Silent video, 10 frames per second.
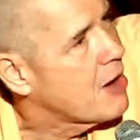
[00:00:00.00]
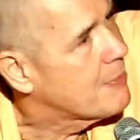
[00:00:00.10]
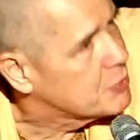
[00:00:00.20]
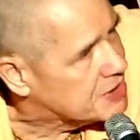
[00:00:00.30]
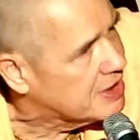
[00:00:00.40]

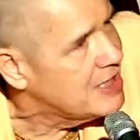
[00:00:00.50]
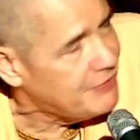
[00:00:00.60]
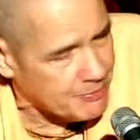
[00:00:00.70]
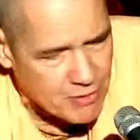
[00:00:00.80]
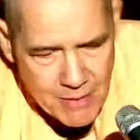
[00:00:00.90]
was
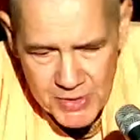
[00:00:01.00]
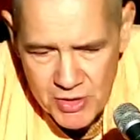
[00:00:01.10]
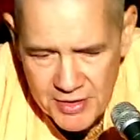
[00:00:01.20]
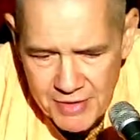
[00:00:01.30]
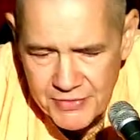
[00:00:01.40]
leaving. Prabhu
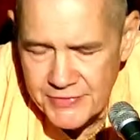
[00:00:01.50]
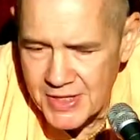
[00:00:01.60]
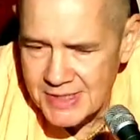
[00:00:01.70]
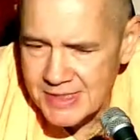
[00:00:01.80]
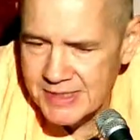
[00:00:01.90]
got off the
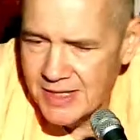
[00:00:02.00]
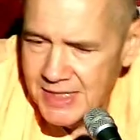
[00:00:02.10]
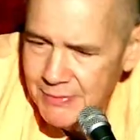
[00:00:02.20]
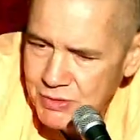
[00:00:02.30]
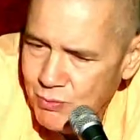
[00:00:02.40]
Vyasasana and
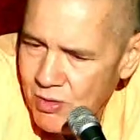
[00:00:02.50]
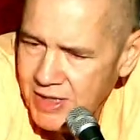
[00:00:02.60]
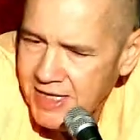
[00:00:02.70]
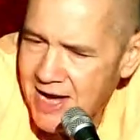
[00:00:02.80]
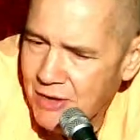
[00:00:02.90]
he was
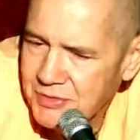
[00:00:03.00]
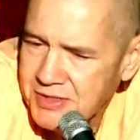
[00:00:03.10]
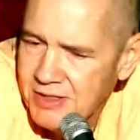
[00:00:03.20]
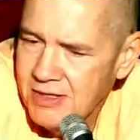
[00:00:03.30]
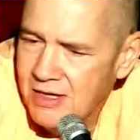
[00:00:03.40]
walking out
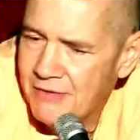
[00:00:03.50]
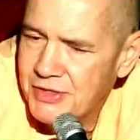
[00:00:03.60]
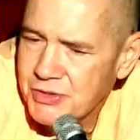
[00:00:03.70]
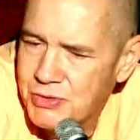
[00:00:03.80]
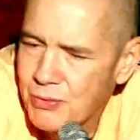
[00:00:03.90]
of
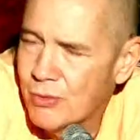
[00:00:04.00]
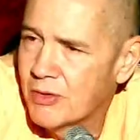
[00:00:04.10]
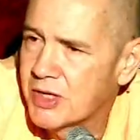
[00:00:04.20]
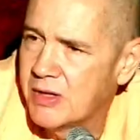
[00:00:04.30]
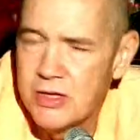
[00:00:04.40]
his door.
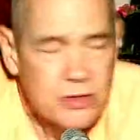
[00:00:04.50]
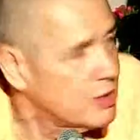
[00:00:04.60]
You know, the, there